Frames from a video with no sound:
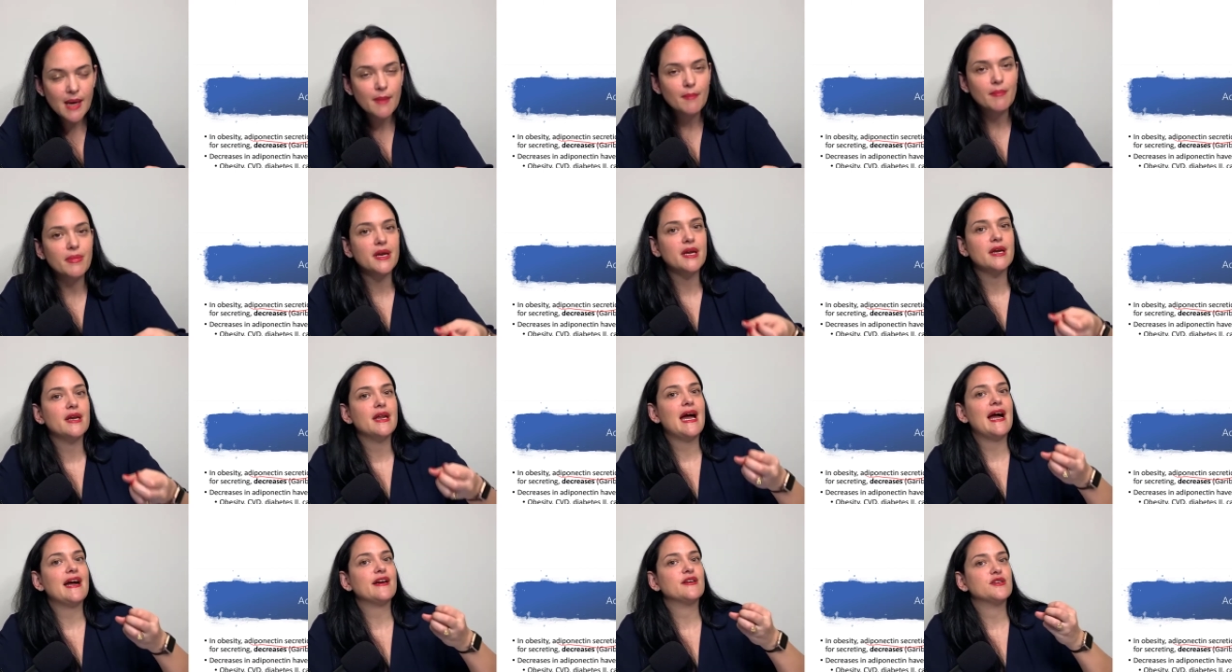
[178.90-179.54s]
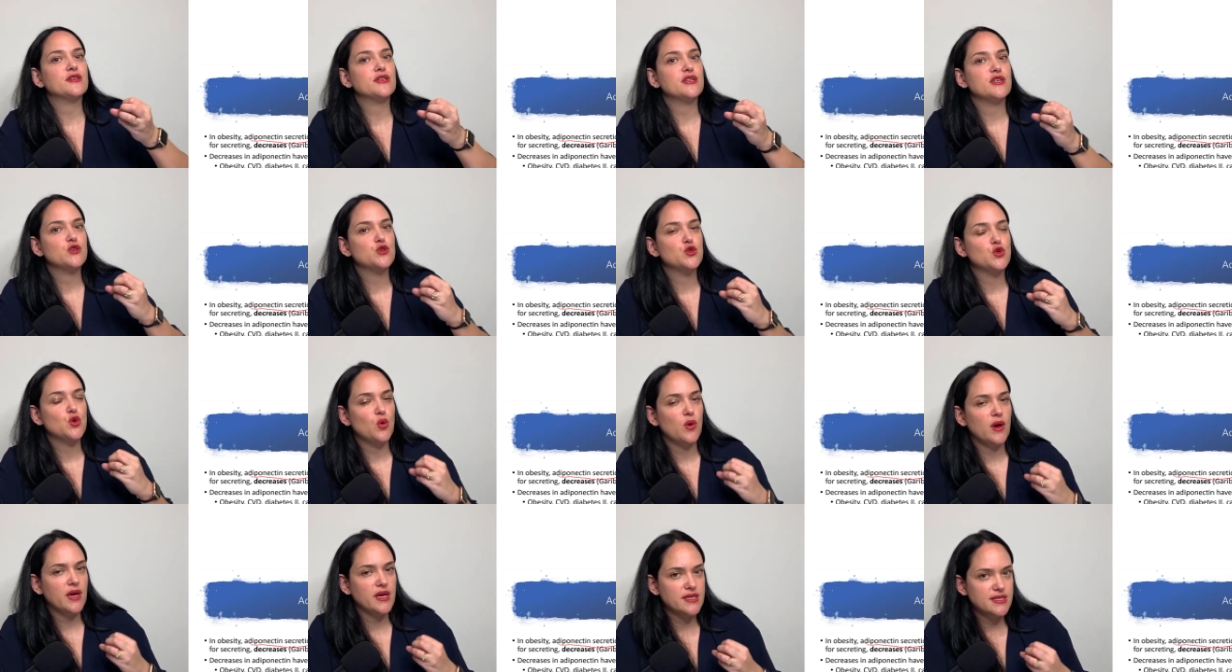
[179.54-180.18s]
But it actually is
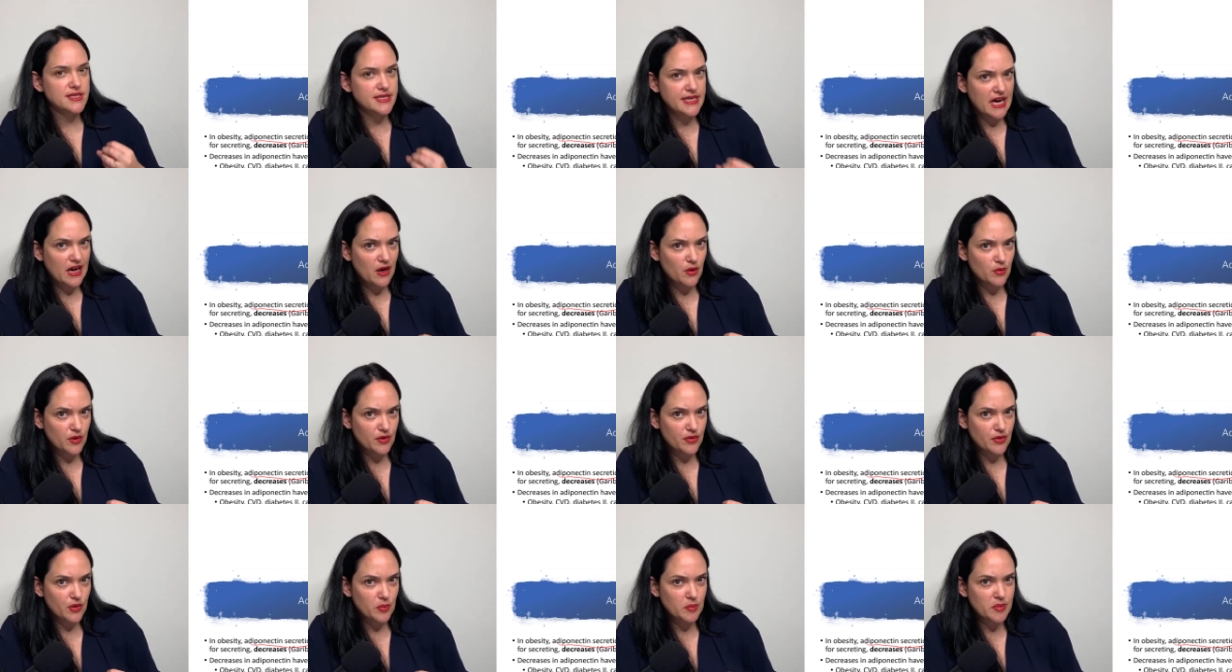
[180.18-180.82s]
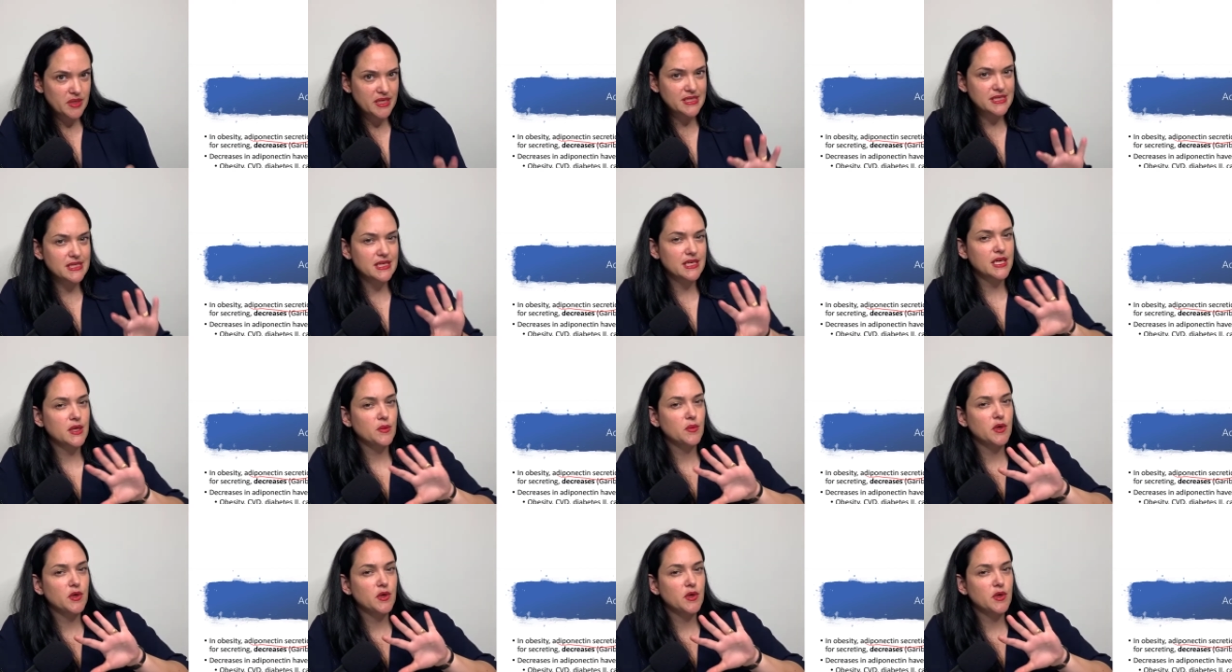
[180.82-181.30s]
going down with obesity,